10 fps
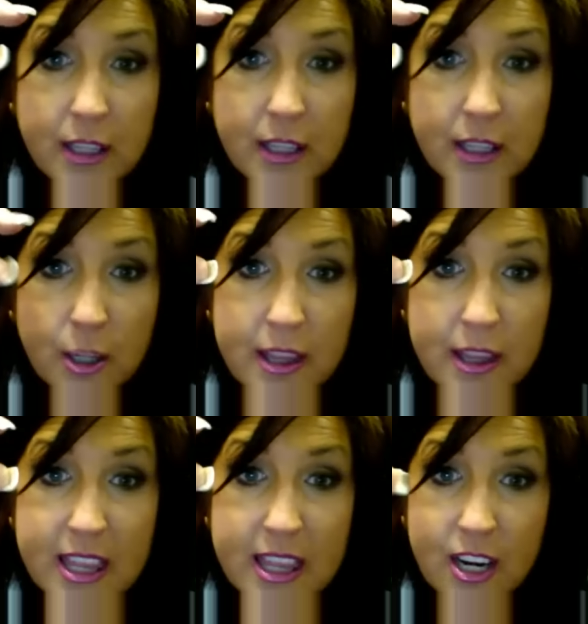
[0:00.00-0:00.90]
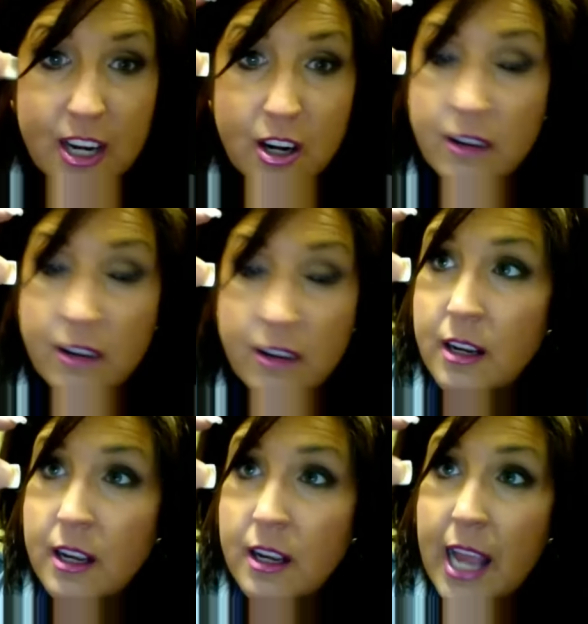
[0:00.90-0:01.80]
with a little bit thicker.
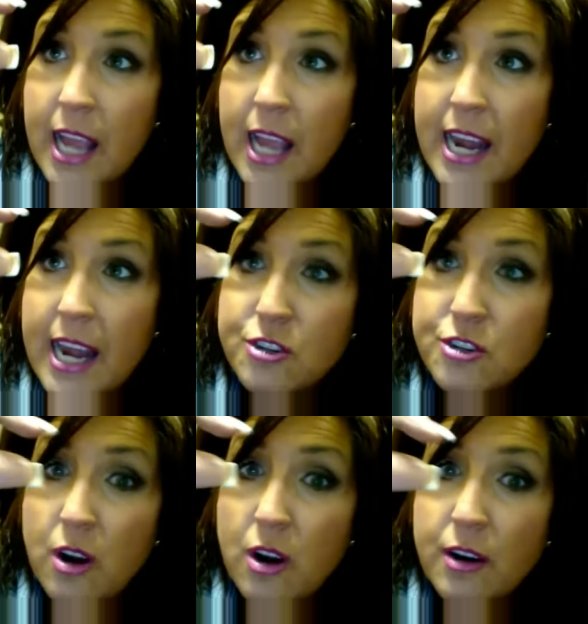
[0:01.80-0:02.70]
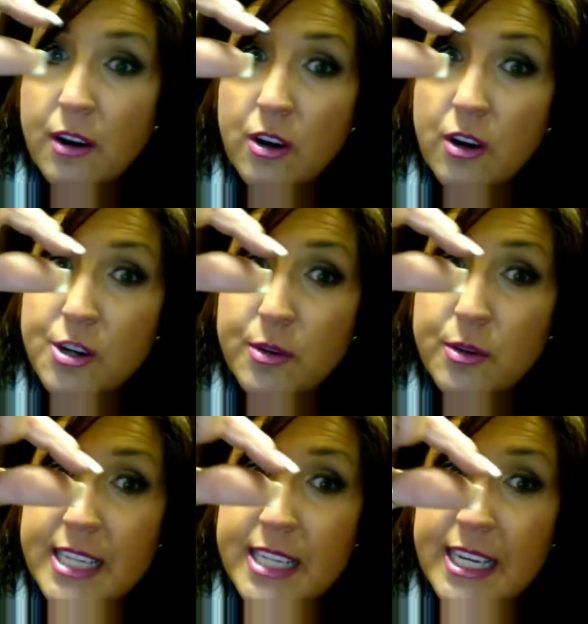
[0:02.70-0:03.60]
And as you're drawing across, you're
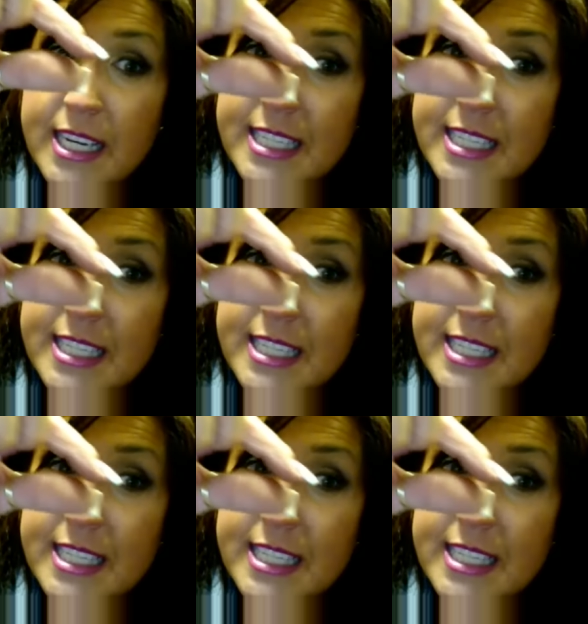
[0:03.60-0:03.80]
going skinny,